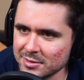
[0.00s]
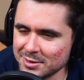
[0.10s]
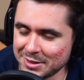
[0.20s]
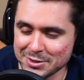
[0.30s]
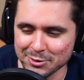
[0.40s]

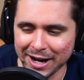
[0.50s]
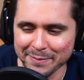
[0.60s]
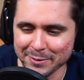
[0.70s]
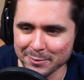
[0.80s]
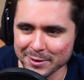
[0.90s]
Oh, he's
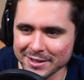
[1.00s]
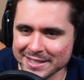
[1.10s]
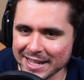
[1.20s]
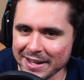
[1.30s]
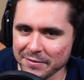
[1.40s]
grabbing real
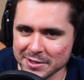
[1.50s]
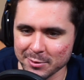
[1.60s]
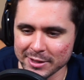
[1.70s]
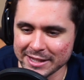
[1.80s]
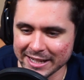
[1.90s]
tight for
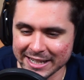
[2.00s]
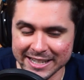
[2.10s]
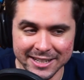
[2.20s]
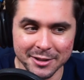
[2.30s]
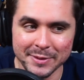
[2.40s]
someone who they can
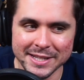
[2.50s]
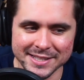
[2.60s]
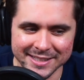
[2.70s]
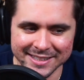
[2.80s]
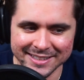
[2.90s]
kill him
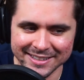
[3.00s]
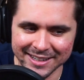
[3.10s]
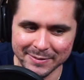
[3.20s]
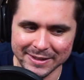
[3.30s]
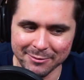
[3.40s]
easily.
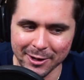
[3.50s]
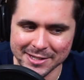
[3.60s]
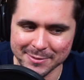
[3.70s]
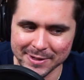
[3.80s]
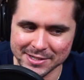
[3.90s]
I'd be
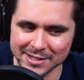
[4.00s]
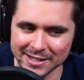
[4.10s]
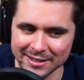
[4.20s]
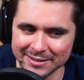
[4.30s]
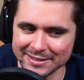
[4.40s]
watching my shit
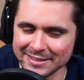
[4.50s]
out.